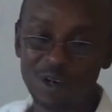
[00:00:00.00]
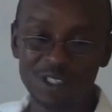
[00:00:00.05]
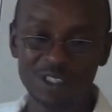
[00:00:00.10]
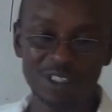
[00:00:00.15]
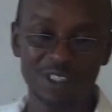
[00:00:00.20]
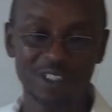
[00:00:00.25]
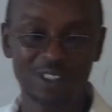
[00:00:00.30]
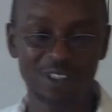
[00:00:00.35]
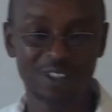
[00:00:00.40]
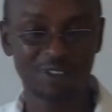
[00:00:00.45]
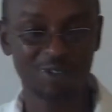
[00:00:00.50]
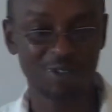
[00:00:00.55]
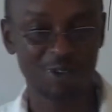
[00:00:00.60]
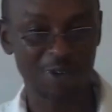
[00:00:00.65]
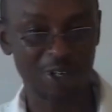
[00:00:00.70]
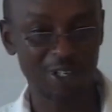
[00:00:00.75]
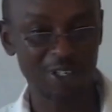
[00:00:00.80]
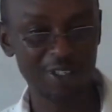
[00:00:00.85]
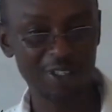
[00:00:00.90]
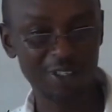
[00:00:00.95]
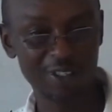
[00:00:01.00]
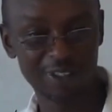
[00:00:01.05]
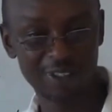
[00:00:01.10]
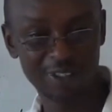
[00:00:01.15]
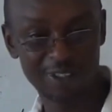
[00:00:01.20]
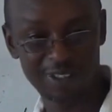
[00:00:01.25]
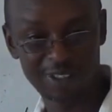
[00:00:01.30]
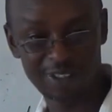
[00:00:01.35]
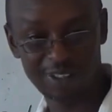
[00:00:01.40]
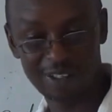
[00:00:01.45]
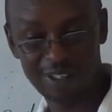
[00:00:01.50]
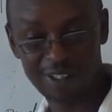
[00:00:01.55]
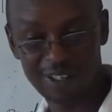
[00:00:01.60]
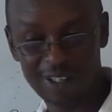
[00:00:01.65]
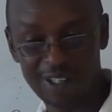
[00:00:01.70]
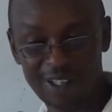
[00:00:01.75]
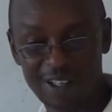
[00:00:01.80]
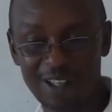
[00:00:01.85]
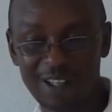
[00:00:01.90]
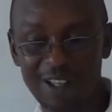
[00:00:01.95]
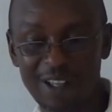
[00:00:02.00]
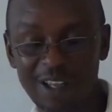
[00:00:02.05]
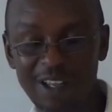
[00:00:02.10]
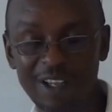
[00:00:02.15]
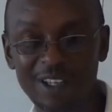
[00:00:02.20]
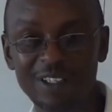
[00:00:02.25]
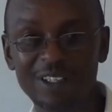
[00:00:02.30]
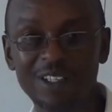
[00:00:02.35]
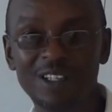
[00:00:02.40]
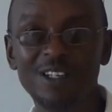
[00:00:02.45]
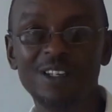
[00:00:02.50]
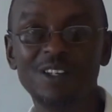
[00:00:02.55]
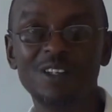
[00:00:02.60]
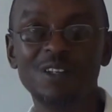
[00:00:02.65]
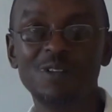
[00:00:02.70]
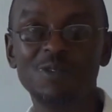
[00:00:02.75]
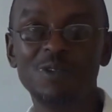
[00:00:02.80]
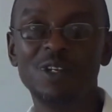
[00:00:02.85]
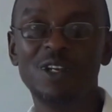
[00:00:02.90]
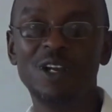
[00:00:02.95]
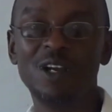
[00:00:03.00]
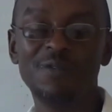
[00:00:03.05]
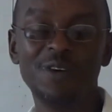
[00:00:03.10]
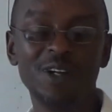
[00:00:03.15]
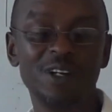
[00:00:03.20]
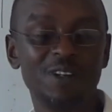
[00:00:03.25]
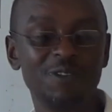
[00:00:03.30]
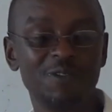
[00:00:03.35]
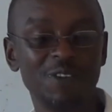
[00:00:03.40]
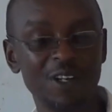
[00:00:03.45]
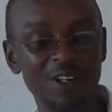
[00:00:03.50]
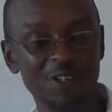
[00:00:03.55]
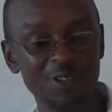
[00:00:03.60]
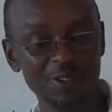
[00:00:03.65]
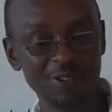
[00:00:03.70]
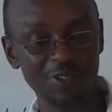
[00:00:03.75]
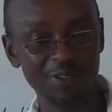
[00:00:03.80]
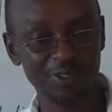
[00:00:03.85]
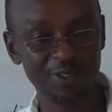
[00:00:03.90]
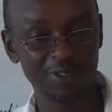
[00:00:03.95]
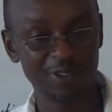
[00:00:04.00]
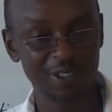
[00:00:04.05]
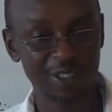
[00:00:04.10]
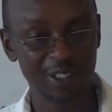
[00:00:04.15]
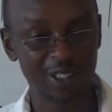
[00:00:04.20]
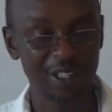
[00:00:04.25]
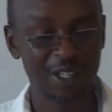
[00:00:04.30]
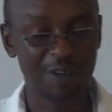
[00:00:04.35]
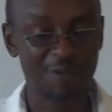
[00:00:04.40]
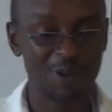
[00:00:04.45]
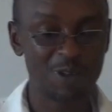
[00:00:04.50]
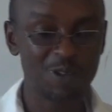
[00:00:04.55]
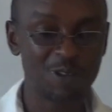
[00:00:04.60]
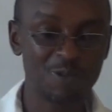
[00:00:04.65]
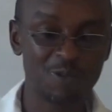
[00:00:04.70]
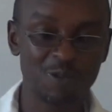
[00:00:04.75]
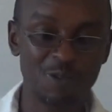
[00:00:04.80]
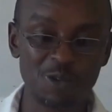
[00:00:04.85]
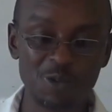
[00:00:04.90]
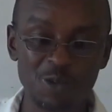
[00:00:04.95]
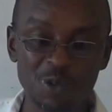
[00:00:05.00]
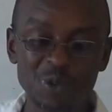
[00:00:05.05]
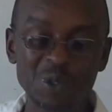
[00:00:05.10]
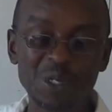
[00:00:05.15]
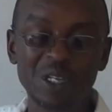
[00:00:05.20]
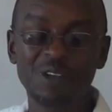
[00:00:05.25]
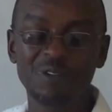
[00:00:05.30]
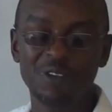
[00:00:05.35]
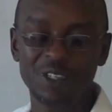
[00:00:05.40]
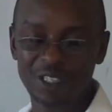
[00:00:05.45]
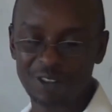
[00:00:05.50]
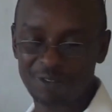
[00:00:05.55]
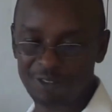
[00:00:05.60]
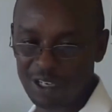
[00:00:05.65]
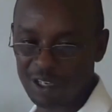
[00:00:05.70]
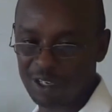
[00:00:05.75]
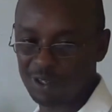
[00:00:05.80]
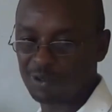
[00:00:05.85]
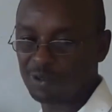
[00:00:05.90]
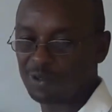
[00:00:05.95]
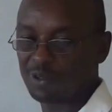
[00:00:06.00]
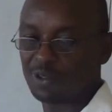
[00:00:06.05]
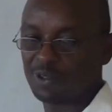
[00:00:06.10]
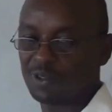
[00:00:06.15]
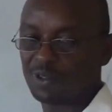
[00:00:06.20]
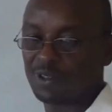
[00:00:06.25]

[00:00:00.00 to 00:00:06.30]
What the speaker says: asset for one. And then we come and value the amount of goodwill, we give it a value.